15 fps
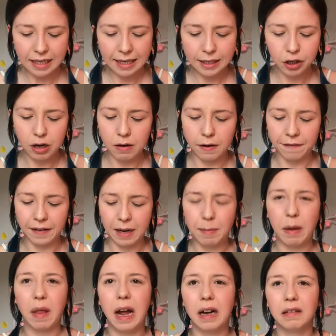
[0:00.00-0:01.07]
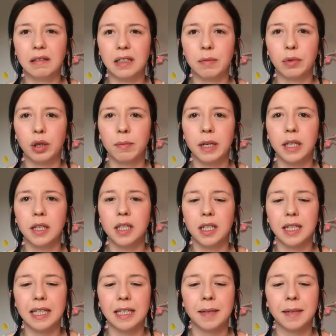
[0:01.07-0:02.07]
I don't know how I feel about that at the moment.